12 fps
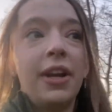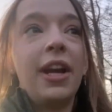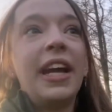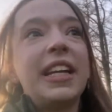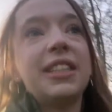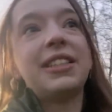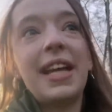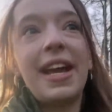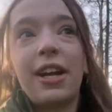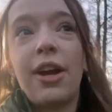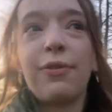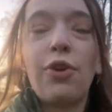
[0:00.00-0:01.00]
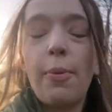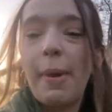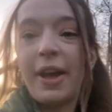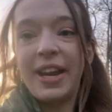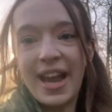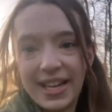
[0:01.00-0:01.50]
it's saying I've got about
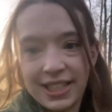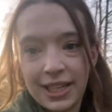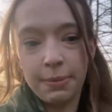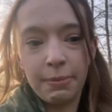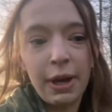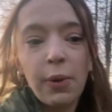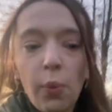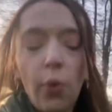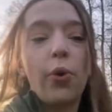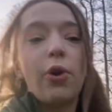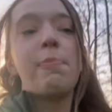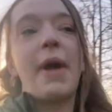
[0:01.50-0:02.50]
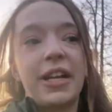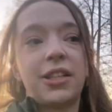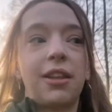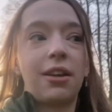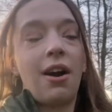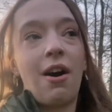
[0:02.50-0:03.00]
an 18 minute walk back to
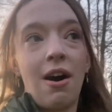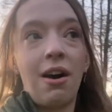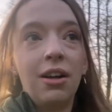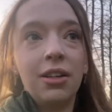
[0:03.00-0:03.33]
the car,